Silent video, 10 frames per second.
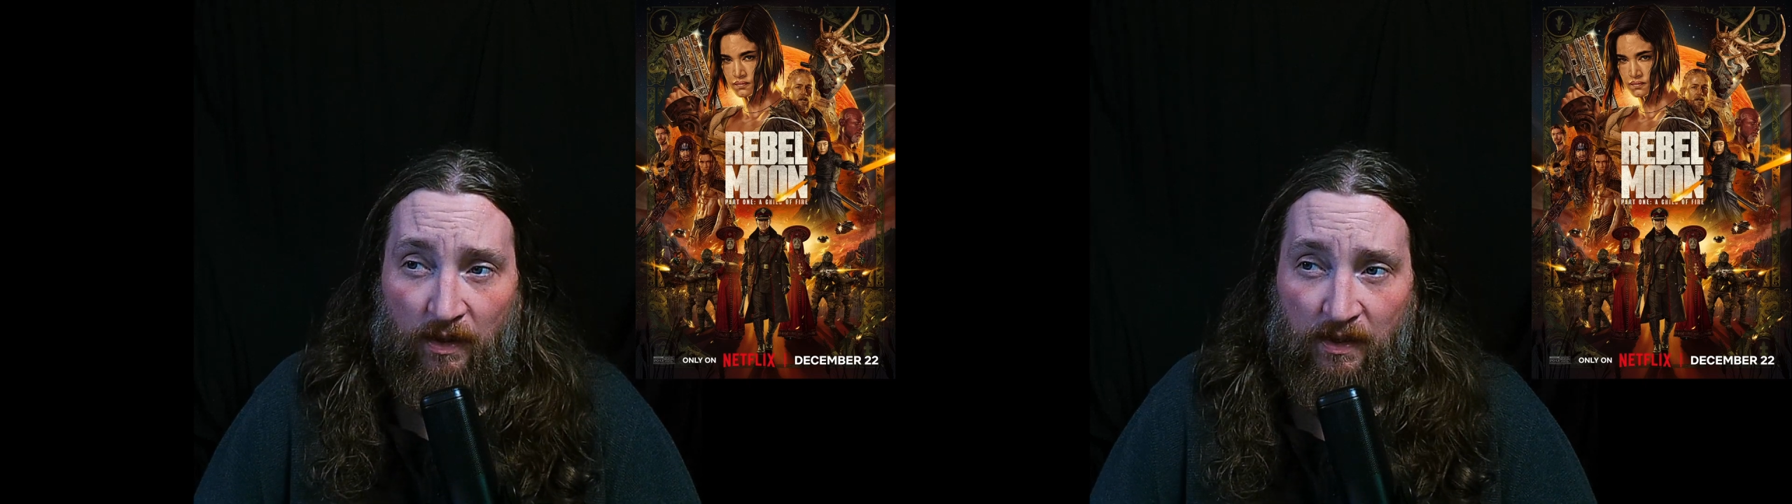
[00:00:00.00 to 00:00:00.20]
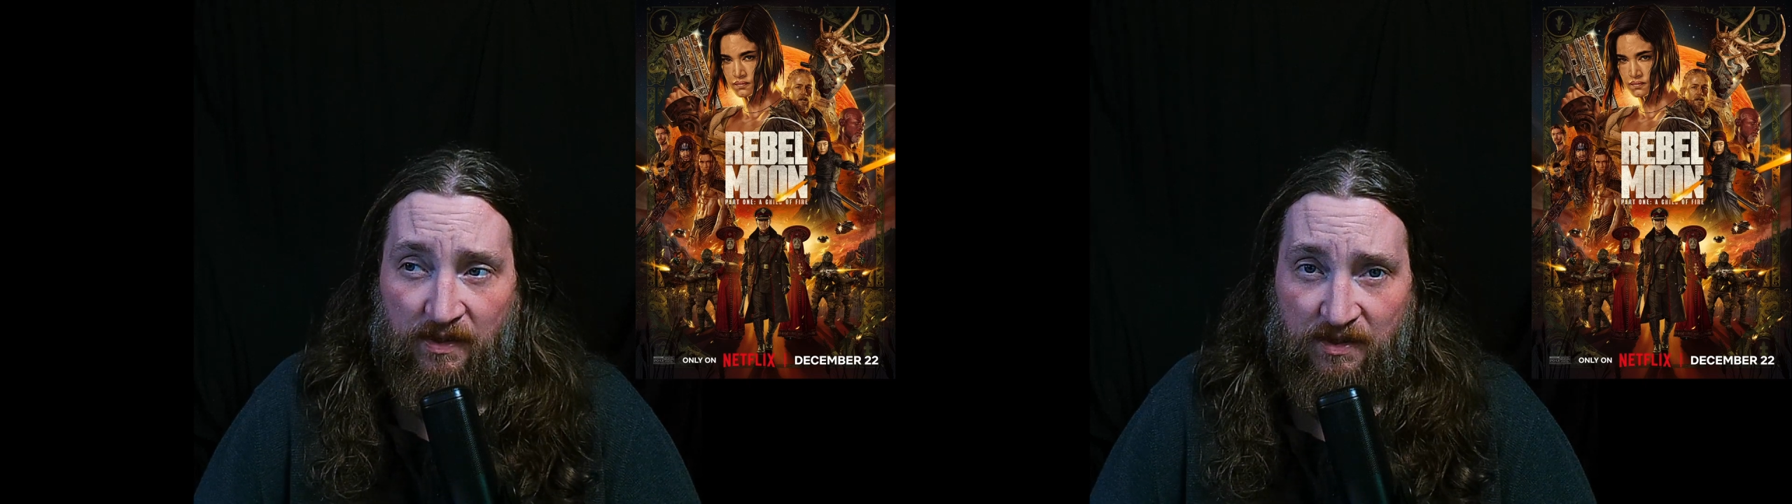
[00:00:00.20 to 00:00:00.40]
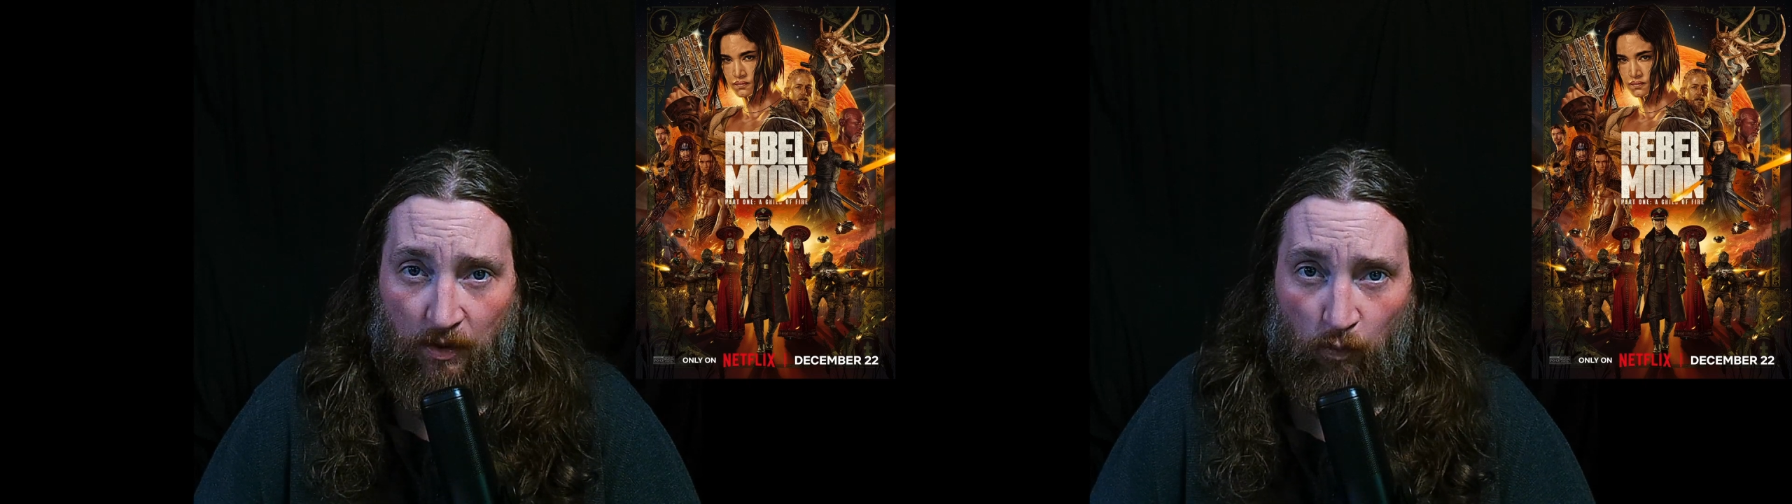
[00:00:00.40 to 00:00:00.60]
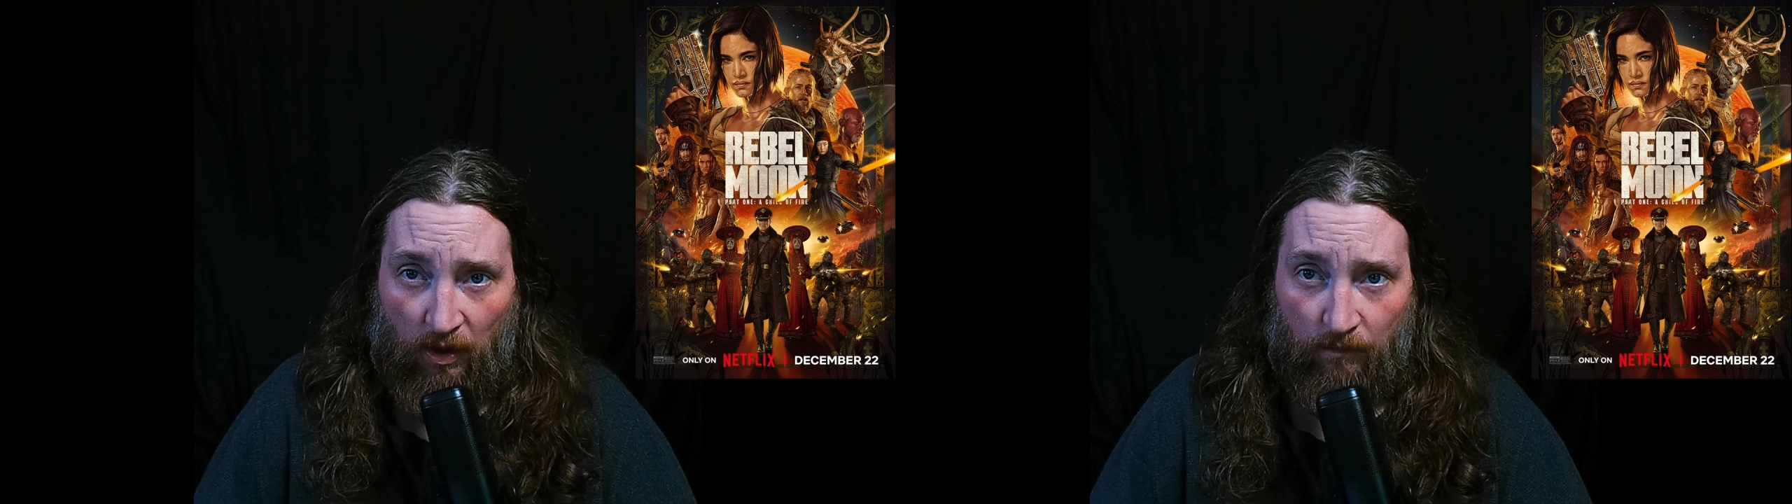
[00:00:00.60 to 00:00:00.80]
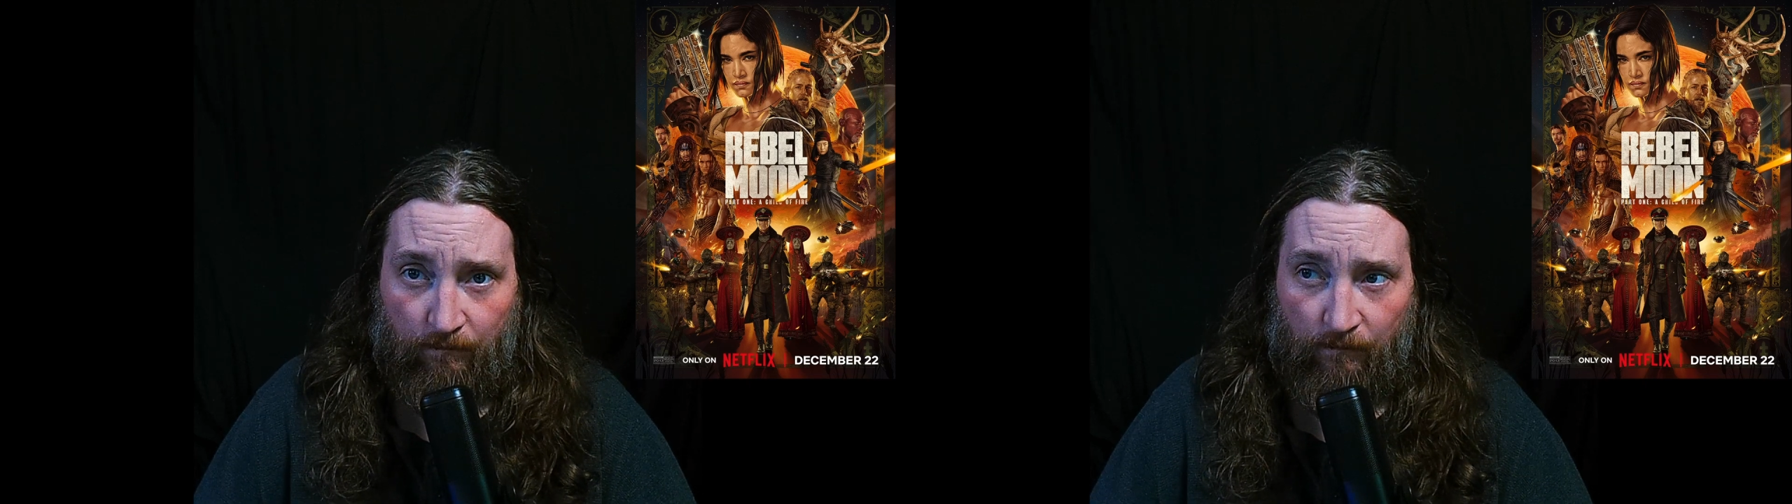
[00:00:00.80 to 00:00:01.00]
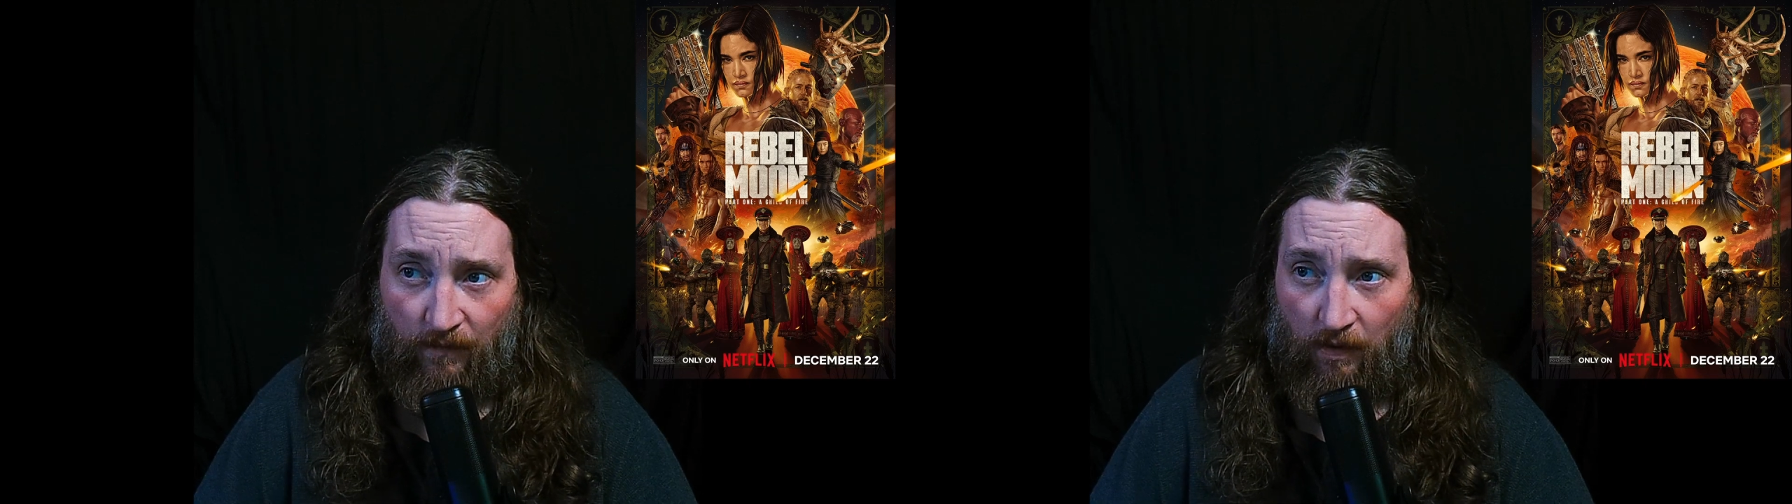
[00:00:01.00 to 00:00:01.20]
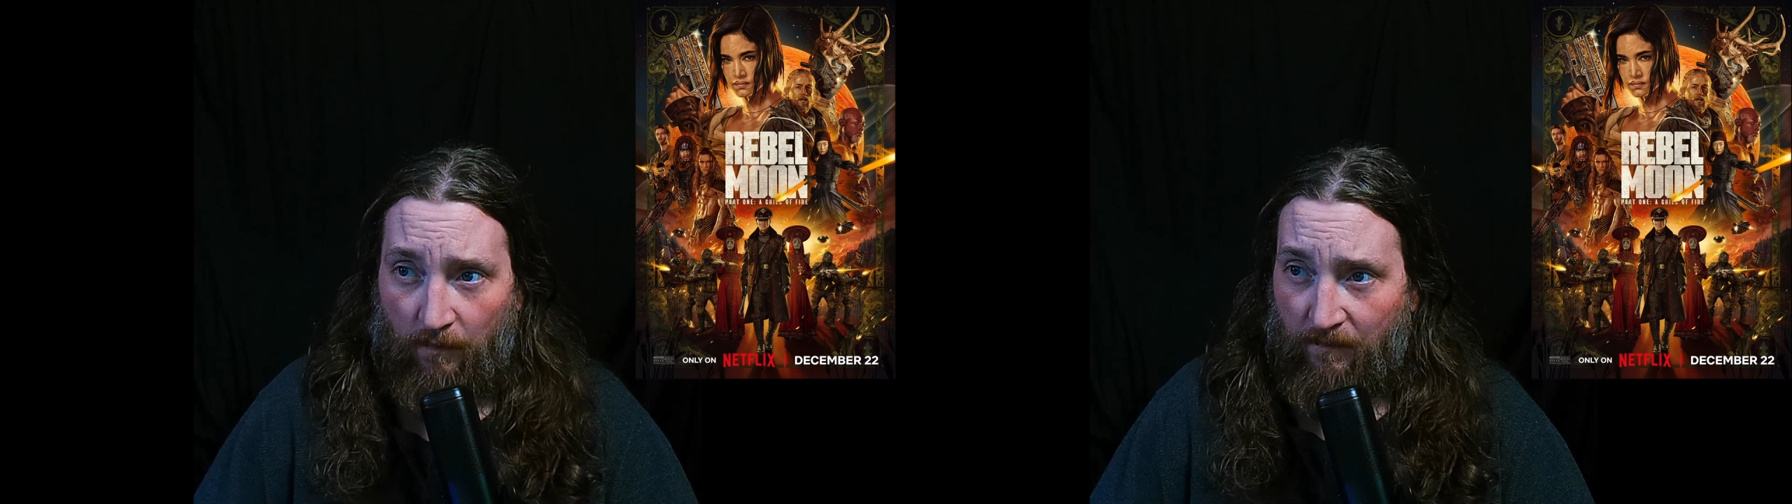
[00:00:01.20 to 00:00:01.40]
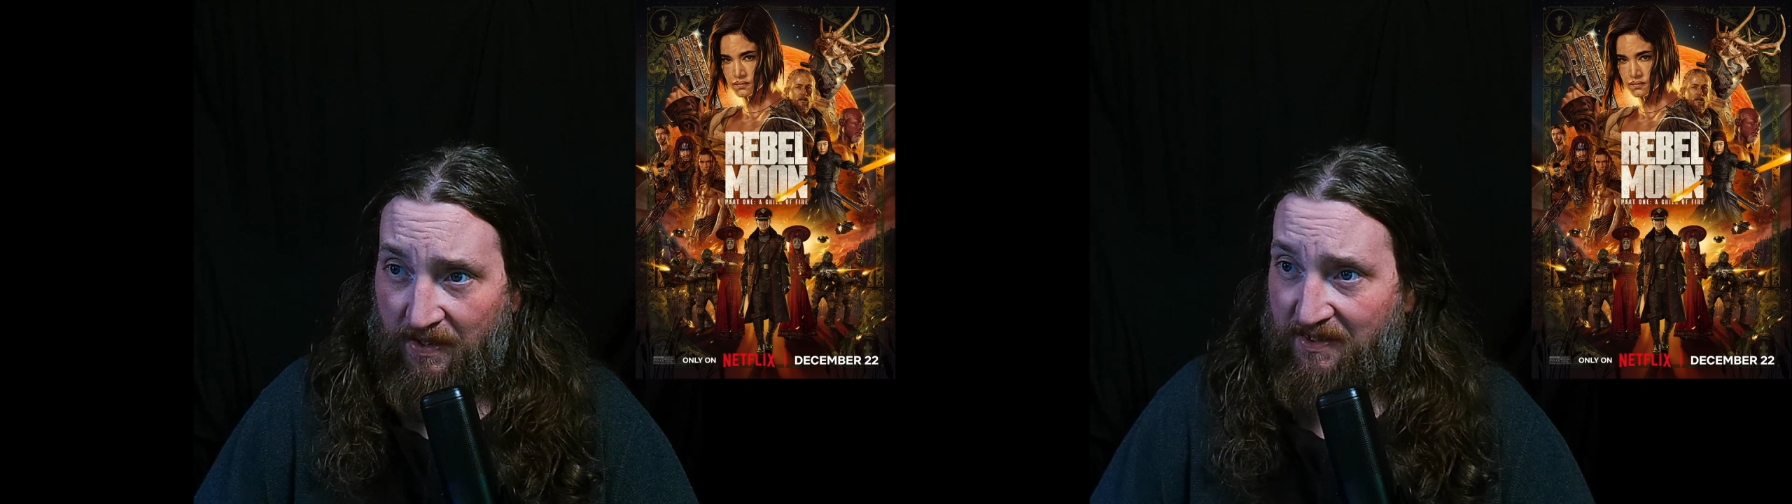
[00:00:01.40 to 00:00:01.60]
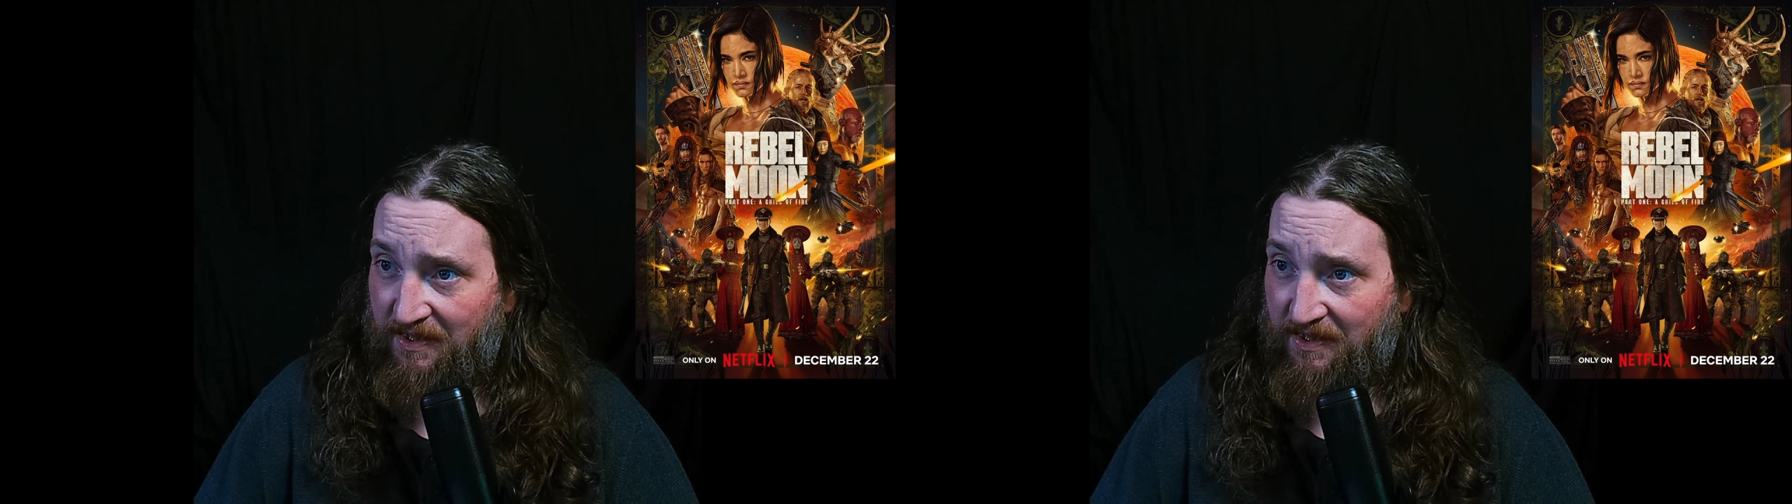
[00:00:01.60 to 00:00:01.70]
It's